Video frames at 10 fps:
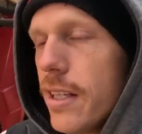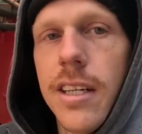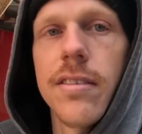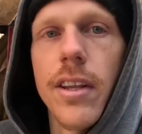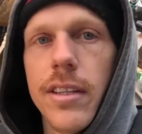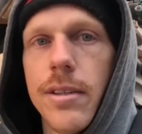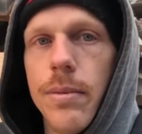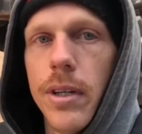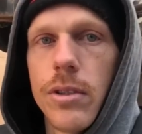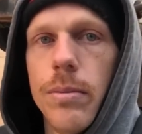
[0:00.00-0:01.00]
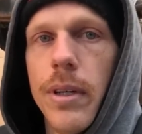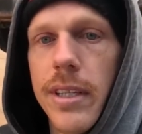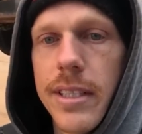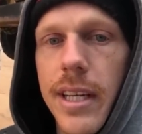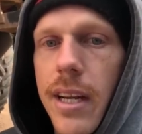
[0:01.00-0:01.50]
I've got some nozzle
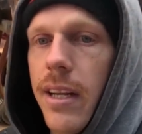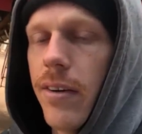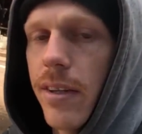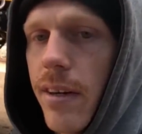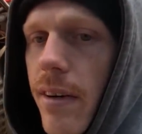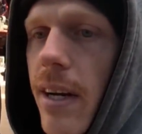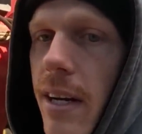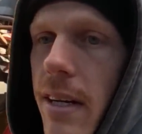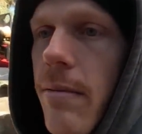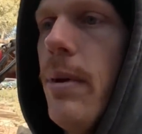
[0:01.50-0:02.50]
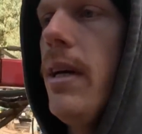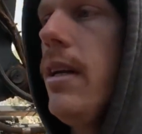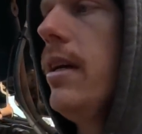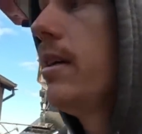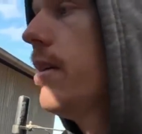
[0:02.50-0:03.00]
bodies down here on the ground. I've been